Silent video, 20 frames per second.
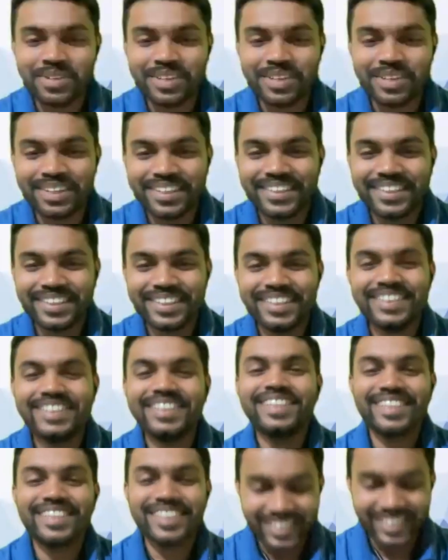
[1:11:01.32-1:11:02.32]
to that.
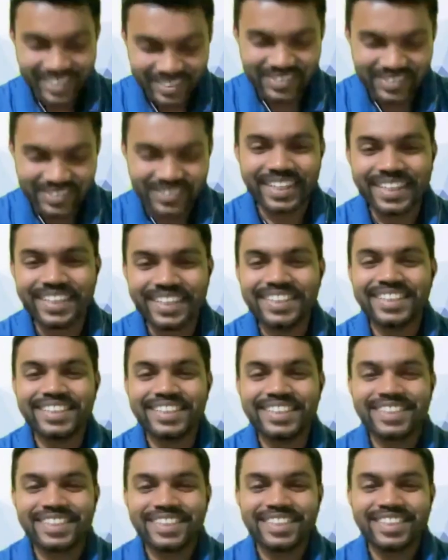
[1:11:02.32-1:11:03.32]
Okay.
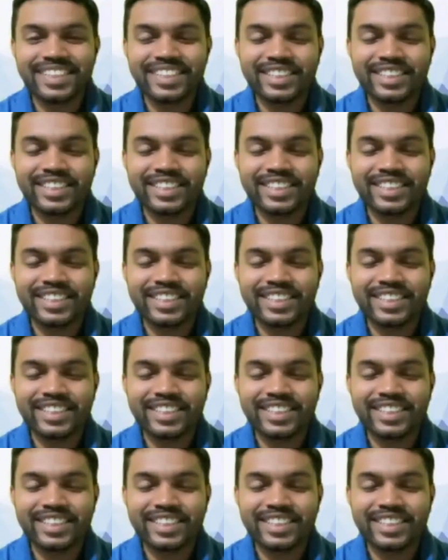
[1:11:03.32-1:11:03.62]
So that's